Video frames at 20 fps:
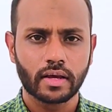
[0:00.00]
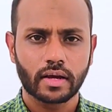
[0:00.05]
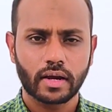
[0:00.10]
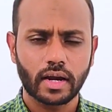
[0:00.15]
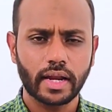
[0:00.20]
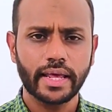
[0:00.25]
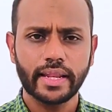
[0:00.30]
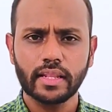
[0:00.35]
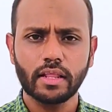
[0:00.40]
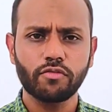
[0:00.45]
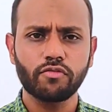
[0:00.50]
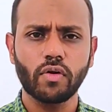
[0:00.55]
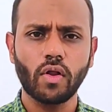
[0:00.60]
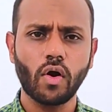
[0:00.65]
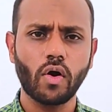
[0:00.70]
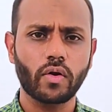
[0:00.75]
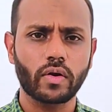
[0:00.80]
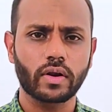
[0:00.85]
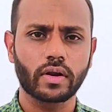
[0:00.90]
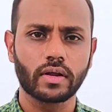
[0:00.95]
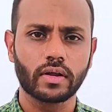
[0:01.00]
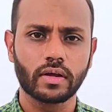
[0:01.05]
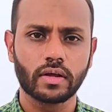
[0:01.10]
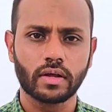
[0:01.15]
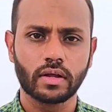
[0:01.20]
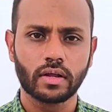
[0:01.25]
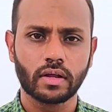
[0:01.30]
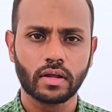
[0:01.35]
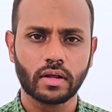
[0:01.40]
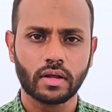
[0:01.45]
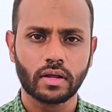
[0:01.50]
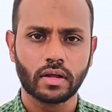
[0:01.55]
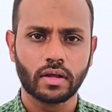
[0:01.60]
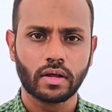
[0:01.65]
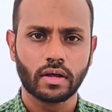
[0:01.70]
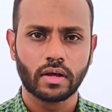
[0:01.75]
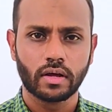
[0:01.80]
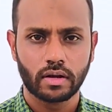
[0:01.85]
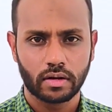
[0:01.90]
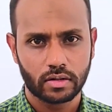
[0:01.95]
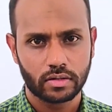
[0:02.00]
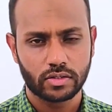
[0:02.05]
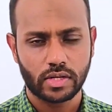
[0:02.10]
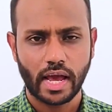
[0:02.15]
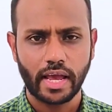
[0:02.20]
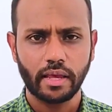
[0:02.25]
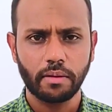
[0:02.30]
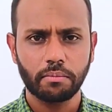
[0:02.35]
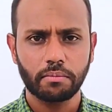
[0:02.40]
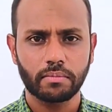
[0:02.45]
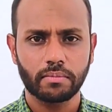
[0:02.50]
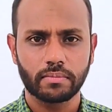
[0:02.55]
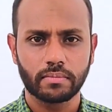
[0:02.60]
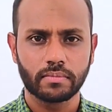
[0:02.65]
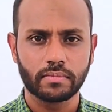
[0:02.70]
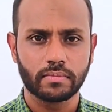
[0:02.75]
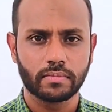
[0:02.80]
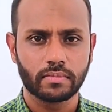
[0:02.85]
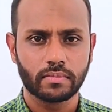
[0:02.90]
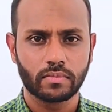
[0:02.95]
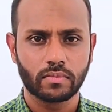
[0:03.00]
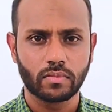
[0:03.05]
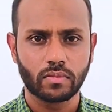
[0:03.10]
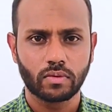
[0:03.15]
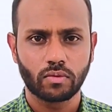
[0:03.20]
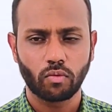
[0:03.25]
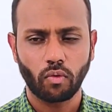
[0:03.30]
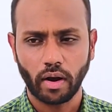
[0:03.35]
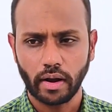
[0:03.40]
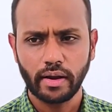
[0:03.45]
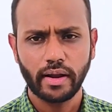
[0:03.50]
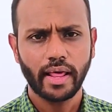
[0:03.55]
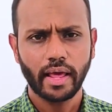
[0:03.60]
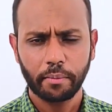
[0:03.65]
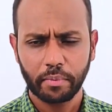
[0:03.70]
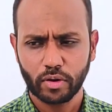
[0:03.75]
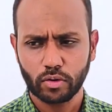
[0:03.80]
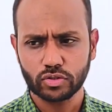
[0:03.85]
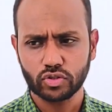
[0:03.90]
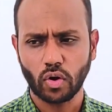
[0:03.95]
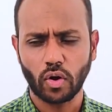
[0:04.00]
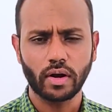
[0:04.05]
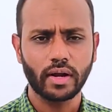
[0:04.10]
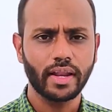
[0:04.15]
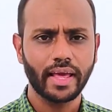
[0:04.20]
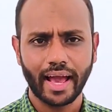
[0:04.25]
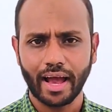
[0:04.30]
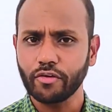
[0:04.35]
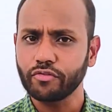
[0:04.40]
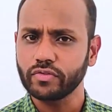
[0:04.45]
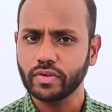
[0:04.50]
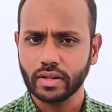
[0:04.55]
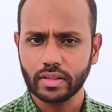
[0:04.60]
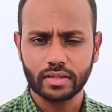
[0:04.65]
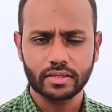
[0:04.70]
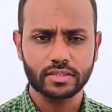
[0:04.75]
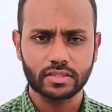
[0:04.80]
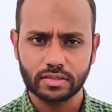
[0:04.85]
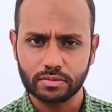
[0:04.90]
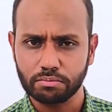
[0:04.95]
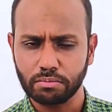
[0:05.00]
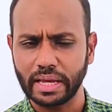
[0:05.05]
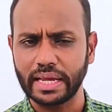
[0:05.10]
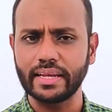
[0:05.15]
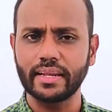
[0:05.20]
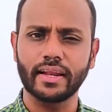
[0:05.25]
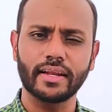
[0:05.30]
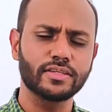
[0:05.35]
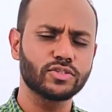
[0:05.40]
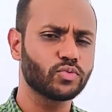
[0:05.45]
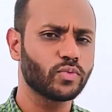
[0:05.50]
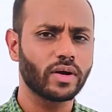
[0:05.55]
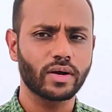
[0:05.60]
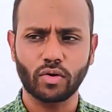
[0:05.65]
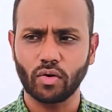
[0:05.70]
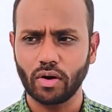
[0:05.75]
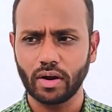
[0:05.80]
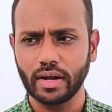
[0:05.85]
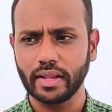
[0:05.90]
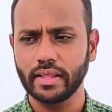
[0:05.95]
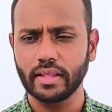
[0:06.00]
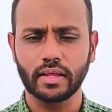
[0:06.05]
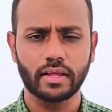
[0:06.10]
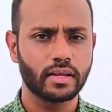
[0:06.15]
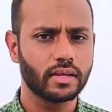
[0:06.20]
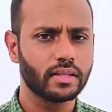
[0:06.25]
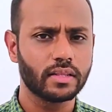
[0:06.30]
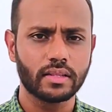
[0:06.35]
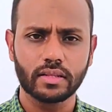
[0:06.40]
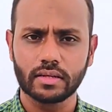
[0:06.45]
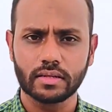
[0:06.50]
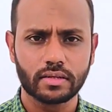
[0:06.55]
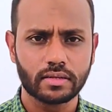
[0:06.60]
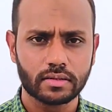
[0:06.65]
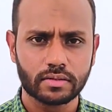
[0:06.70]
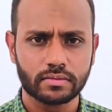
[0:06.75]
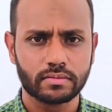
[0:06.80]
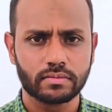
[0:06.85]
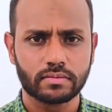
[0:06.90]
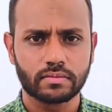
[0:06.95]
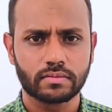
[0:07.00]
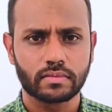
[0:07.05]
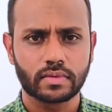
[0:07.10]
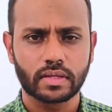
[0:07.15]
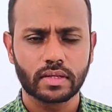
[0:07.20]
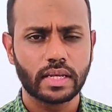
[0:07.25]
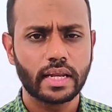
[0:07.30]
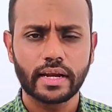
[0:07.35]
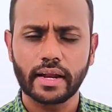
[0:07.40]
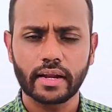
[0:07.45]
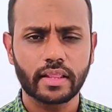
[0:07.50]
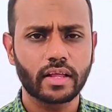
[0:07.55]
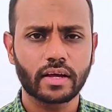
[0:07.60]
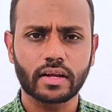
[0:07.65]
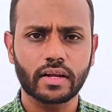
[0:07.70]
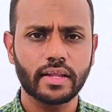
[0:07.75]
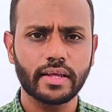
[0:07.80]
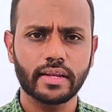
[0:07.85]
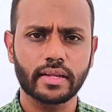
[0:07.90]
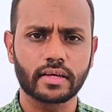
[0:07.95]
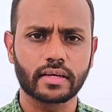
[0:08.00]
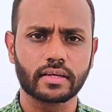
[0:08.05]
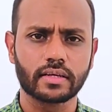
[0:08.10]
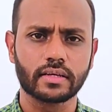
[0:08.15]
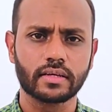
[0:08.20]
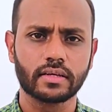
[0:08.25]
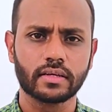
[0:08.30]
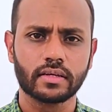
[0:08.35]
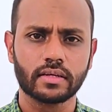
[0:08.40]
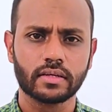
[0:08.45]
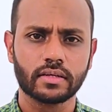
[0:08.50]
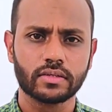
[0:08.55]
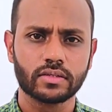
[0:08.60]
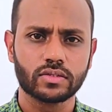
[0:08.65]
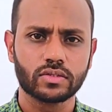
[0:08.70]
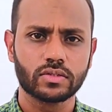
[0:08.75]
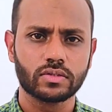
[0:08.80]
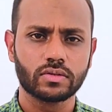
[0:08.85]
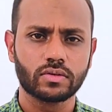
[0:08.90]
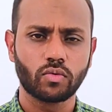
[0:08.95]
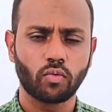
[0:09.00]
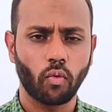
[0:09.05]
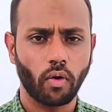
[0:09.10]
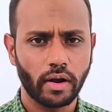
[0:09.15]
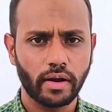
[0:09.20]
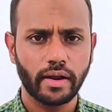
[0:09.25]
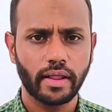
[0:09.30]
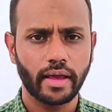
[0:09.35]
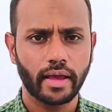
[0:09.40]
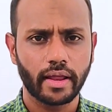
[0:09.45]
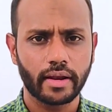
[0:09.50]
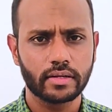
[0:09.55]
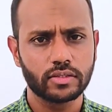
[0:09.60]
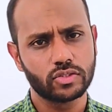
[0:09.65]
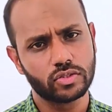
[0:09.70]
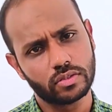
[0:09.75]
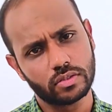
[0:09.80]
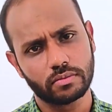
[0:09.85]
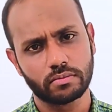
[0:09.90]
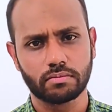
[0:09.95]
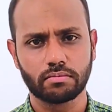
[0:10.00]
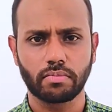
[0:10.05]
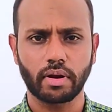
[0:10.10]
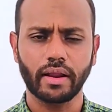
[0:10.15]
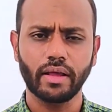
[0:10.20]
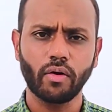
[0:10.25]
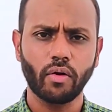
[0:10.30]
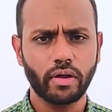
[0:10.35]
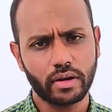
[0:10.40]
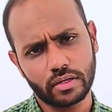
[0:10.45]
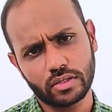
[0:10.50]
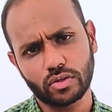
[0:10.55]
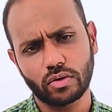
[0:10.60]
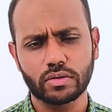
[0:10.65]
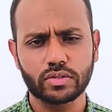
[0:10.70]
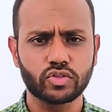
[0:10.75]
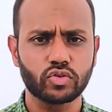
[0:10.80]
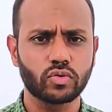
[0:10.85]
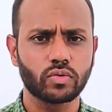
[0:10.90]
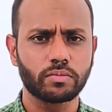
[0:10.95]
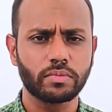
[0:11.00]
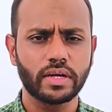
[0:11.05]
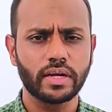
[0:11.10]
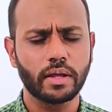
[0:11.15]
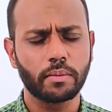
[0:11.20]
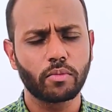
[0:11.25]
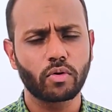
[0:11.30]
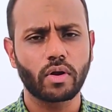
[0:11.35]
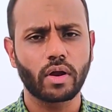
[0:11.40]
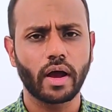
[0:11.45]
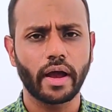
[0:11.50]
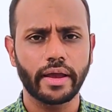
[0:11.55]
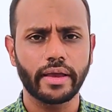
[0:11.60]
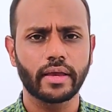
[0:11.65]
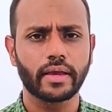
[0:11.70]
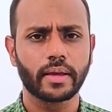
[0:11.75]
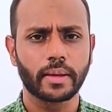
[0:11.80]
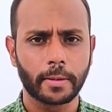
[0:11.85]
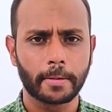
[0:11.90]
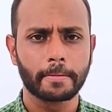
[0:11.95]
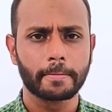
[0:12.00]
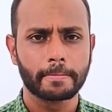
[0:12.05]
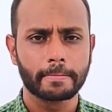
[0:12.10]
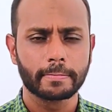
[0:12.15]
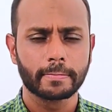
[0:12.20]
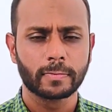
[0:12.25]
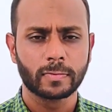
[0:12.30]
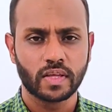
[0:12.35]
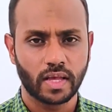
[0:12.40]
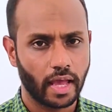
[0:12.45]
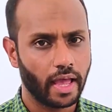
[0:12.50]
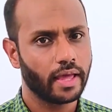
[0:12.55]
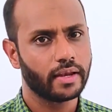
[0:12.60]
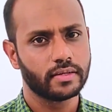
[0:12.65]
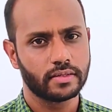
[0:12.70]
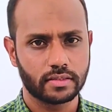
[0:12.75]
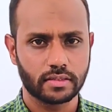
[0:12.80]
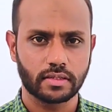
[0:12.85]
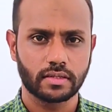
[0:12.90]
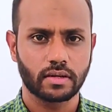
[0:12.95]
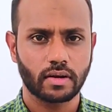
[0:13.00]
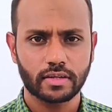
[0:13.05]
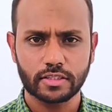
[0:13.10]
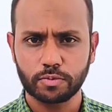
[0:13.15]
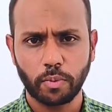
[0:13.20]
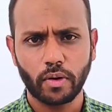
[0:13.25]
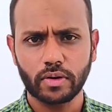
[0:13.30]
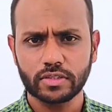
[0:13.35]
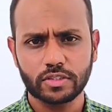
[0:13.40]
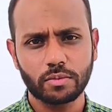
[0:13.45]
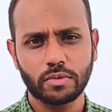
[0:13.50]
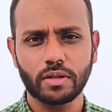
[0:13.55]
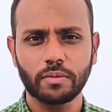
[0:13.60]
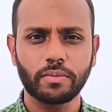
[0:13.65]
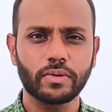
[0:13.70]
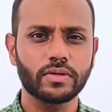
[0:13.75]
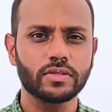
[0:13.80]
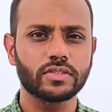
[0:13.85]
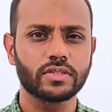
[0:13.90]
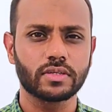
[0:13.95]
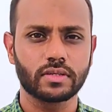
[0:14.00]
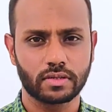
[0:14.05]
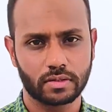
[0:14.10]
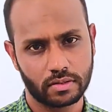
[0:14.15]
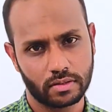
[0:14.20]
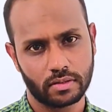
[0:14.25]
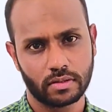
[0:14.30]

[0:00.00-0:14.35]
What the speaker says: Clean the floor. Time. 1 day, because only after this maintenance work only needed the cleaning. 1 day, and priority also medium or high. And responsible person.